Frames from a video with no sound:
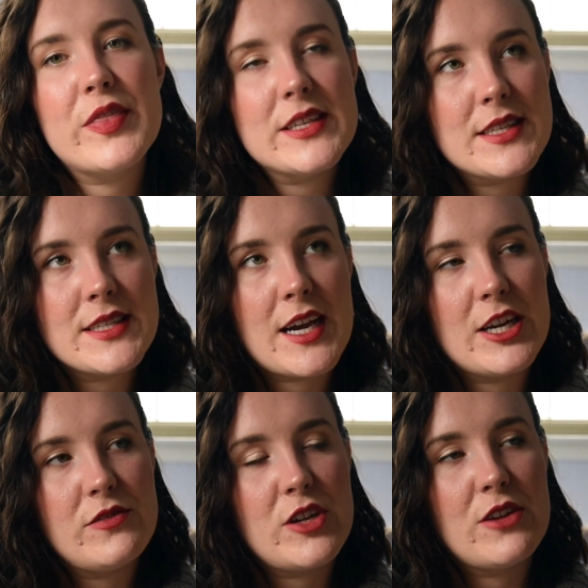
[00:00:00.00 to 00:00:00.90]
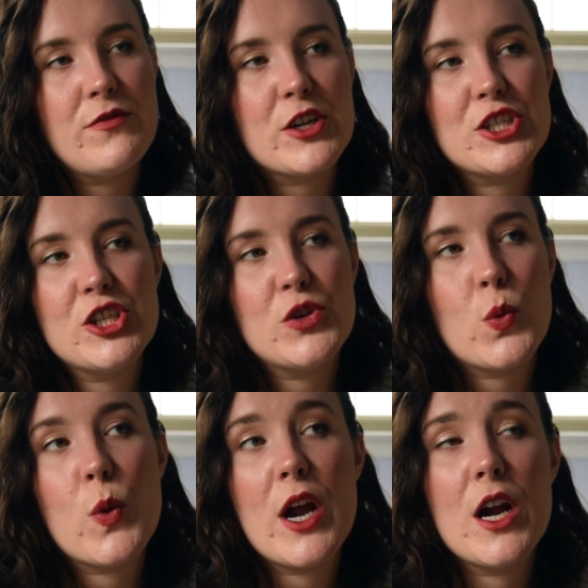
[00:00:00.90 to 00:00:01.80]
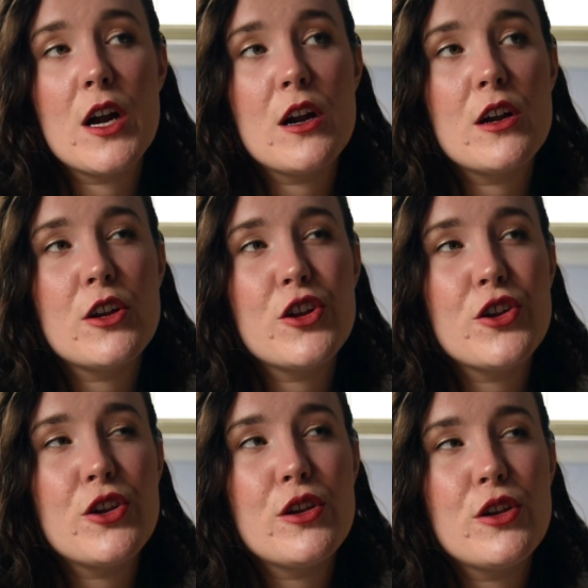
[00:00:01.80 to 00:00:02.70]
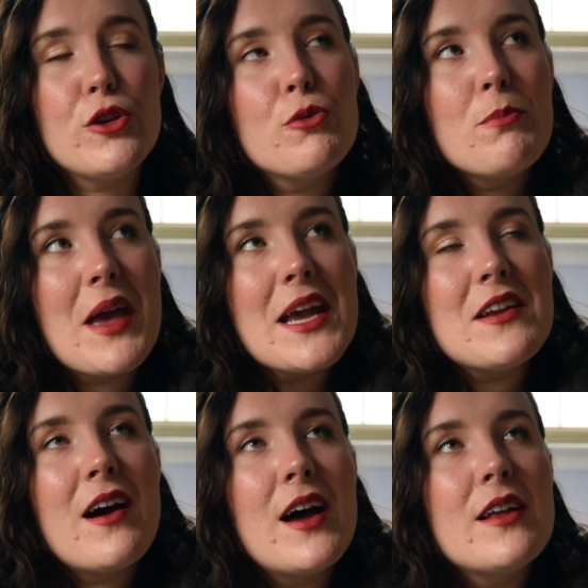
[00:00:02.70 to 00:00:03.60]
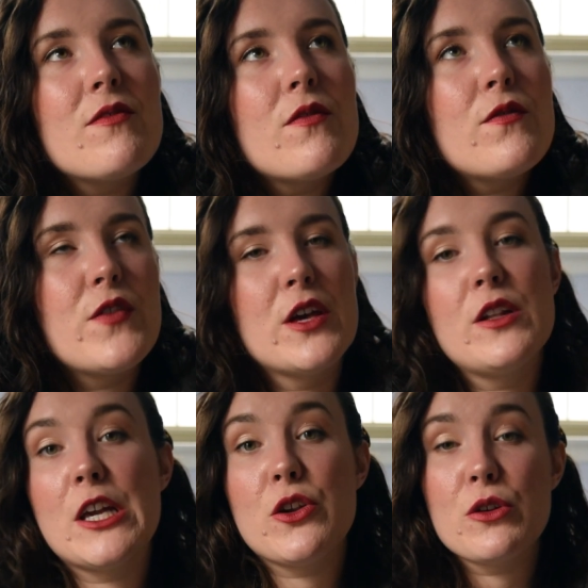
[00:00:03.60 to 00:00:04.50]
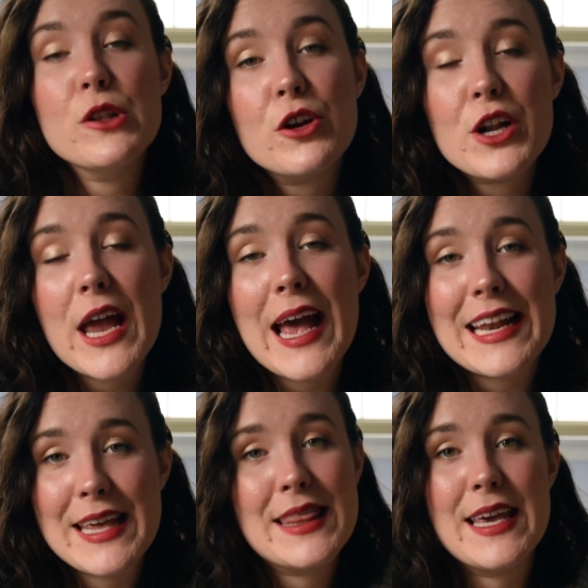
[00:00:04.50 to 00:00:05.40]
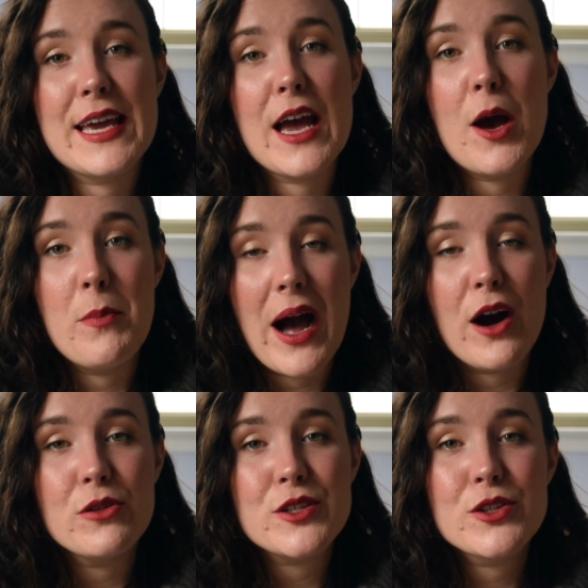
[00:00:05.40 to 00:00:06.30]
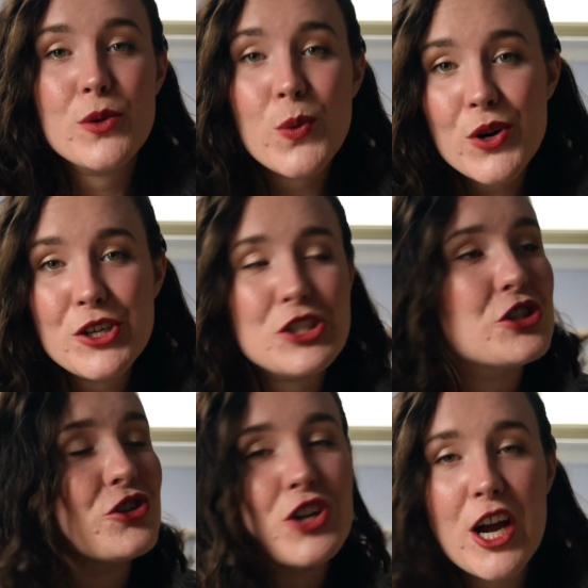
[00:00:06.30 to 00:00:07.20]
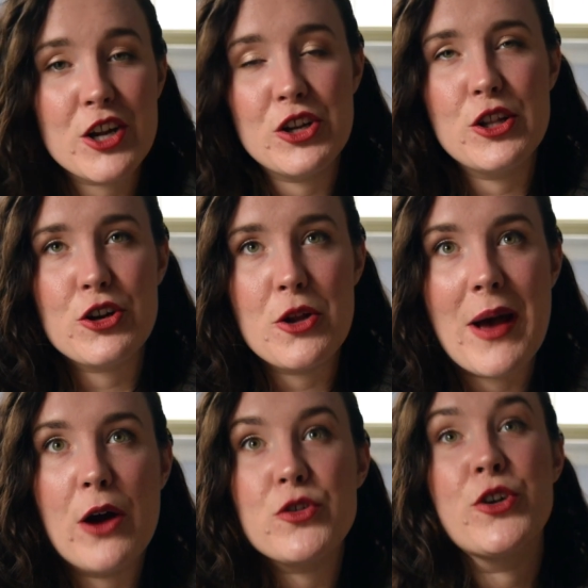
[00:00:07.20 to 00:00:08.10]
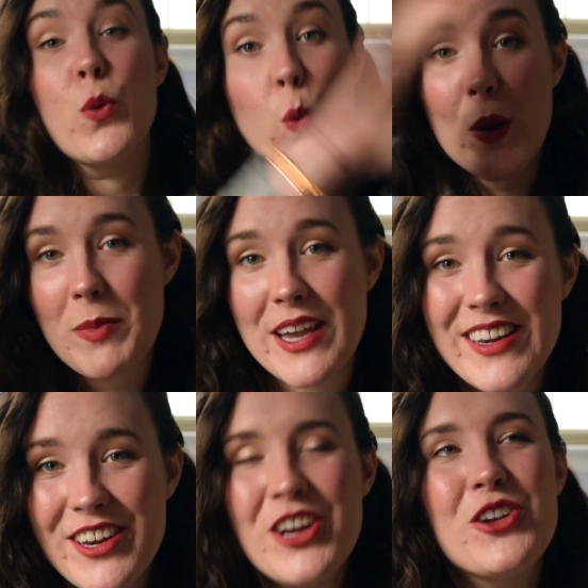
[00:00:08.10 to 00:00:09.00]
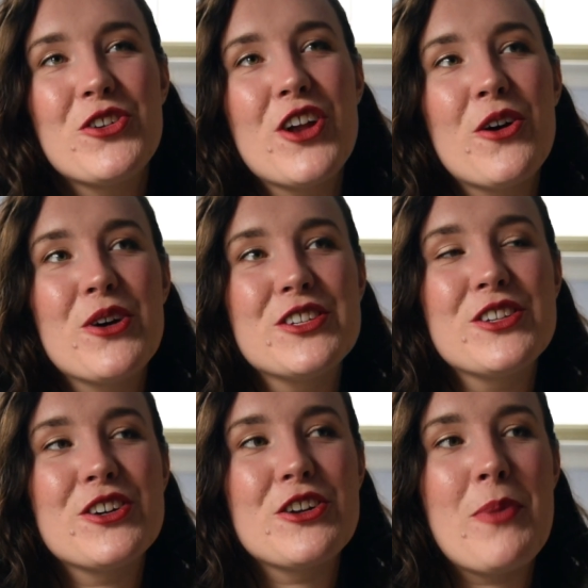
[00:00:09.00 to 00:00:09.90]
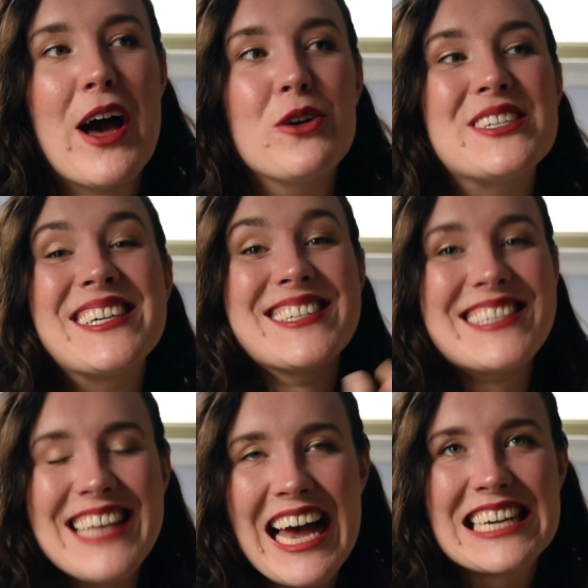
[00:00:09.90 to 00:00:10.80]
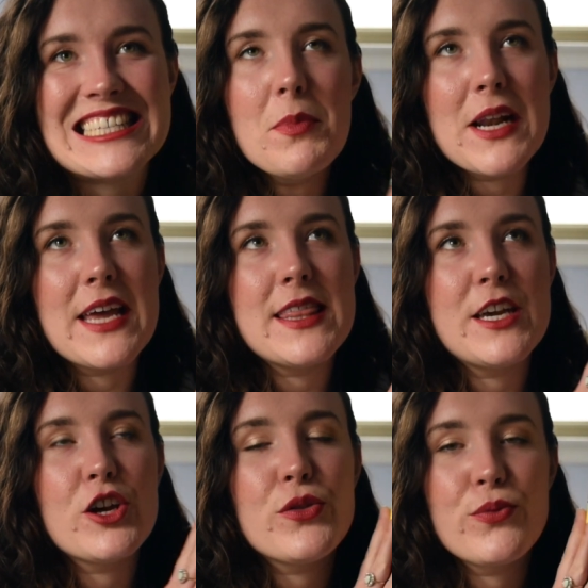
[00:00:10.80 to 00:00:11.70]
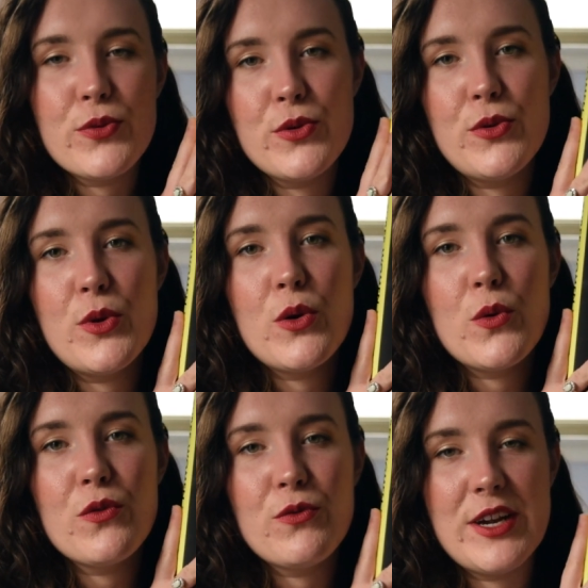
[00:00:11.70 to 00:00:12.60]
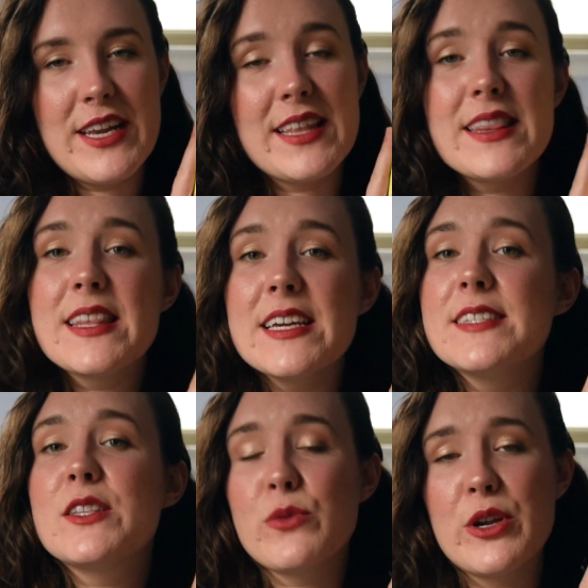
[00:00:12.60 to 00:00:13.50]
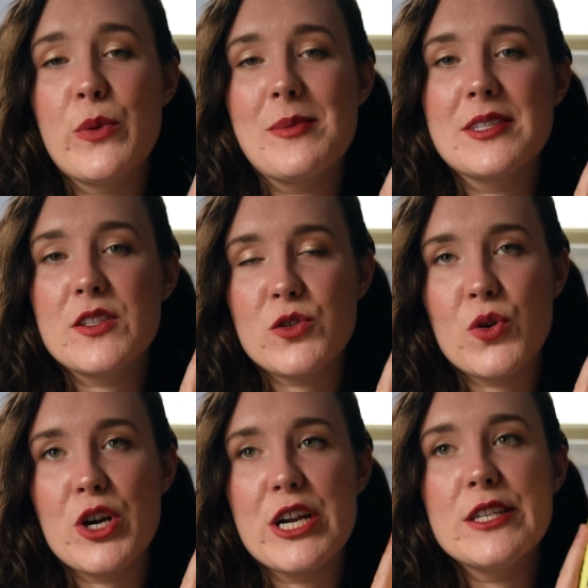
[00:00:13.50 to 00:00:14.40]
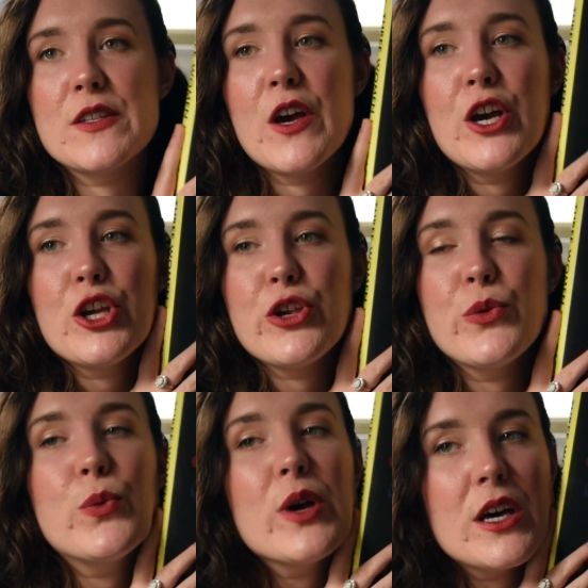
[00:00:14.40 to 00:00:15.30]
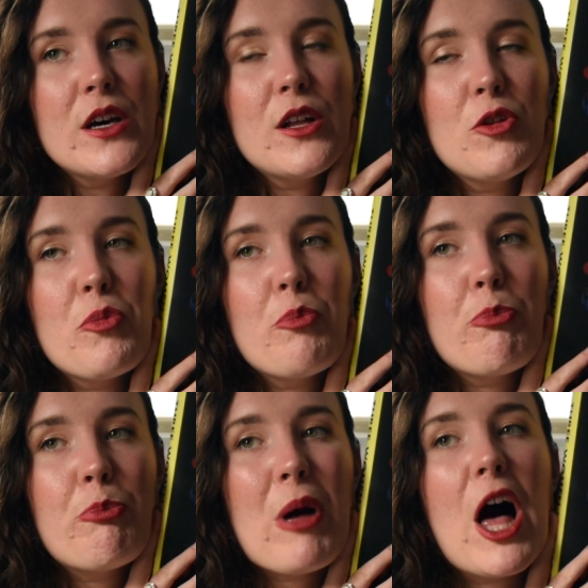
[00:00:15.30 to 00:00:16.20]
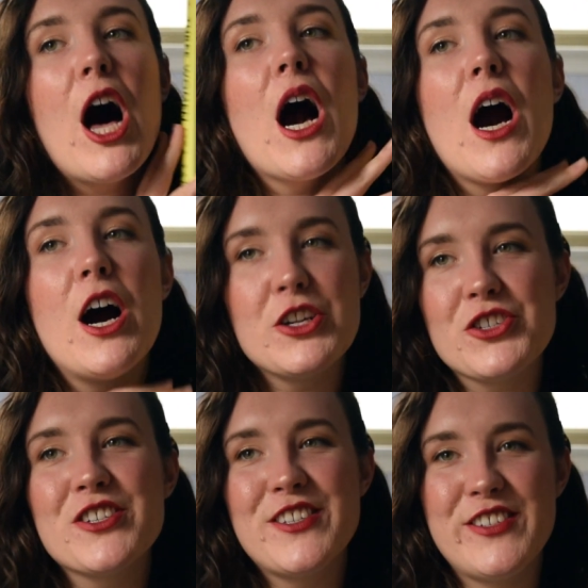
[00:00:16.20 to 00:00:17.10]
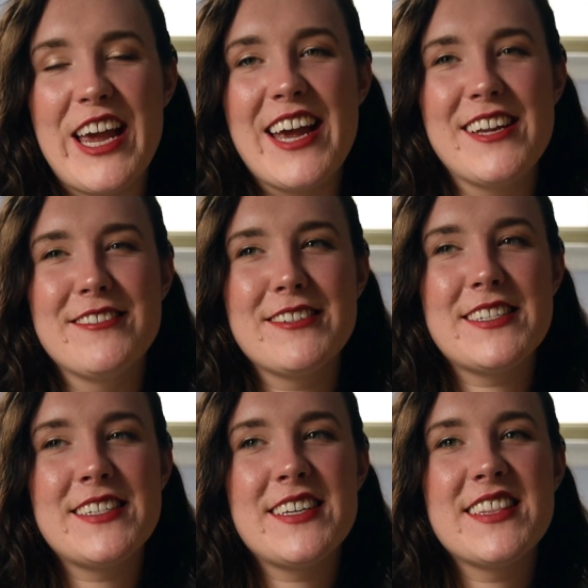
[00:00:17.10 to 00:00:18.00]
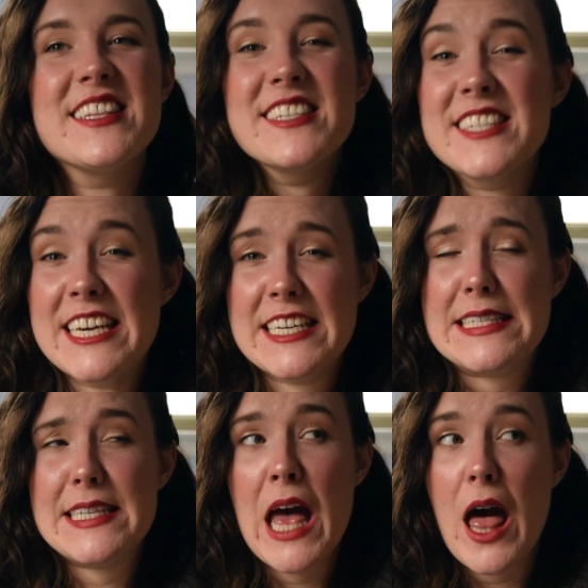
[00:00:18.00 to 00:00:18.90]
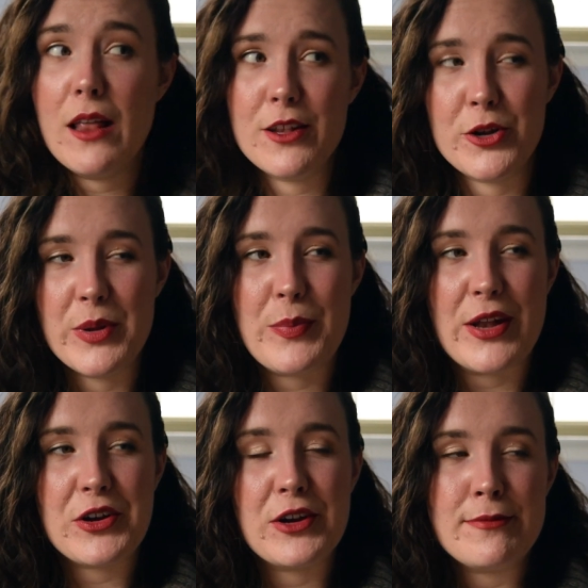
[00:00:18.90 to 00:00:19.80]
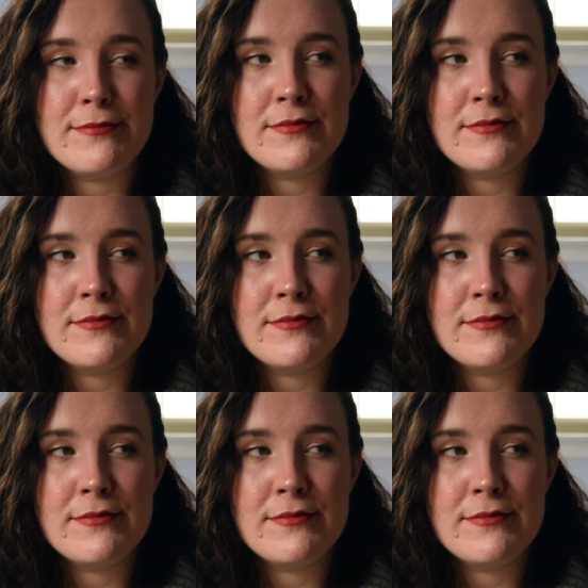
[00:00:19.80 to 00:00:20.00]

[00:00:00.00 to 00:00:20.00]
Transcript: this is the kind of nonfiction where you may not feel like you're learning anything about the world. You're not going to learn about women. You're not going to learn about sex. But I think through reading these three women's stories, you will understand these things a little bit better.